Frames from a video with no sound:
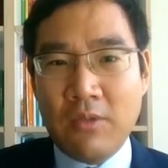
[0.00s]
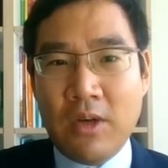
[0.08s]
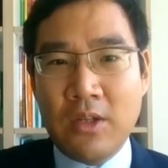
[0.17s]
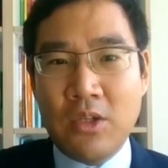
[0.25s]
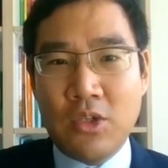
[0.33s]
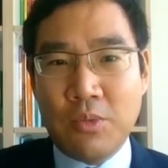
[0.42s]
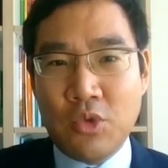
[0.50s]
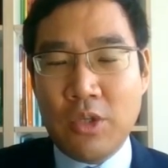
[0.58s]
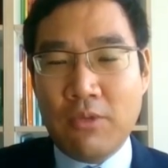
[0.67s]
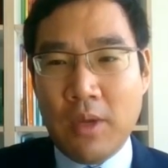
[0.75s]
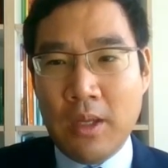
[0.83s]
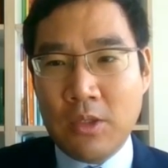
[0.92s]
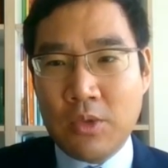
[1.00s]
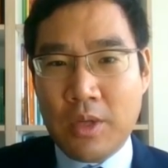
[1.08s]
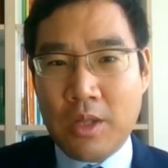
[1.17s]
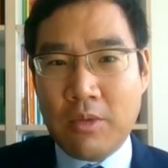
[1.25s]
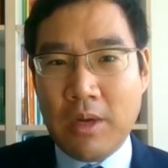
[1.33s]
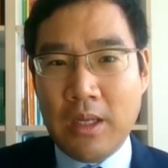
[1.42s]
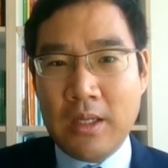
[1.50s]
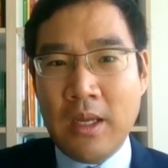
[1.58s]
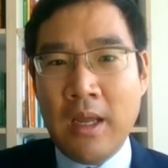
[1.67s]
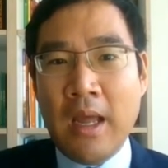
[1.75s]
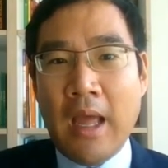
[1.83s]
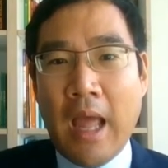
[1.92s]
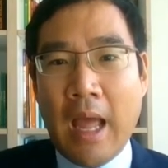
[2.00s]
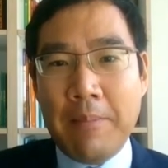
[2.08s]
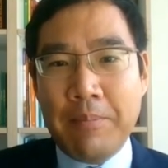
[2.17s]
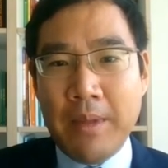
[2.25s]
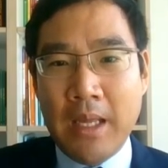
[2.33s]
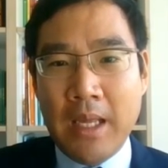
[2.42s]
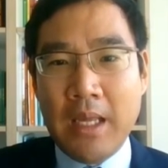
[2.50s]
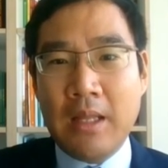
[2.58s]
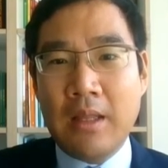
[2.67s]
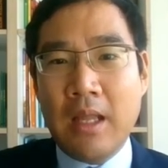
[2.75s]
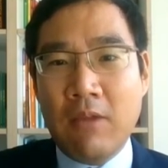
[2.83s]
advantage of cheap interest rate, and been